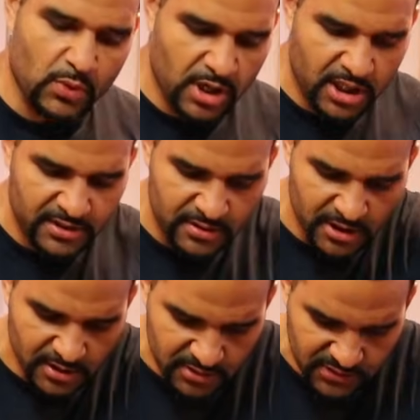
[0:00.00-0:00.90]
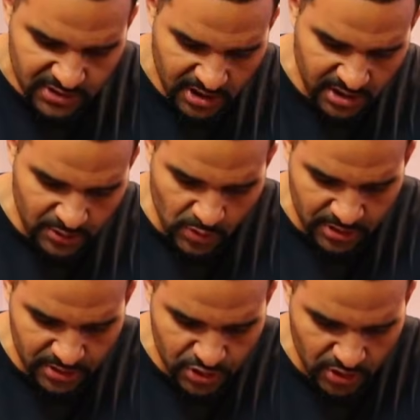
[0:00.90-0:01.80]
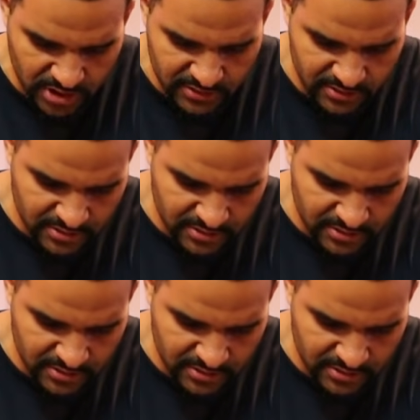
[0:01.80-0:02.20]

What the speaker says: wad, stick it in one of the trays.